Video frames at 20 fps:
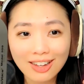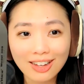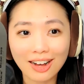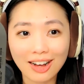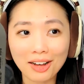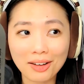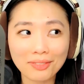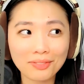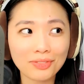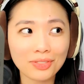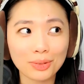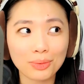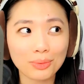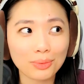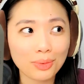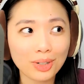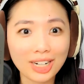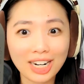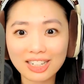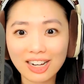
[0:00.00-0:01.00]
um
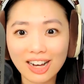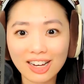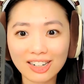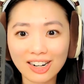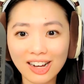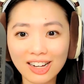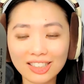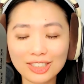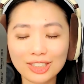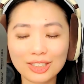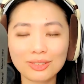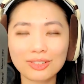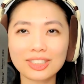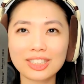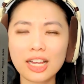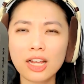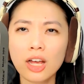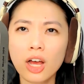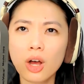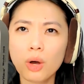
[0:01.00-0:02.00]
when i got on she was
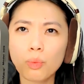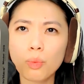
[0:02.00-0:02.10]
like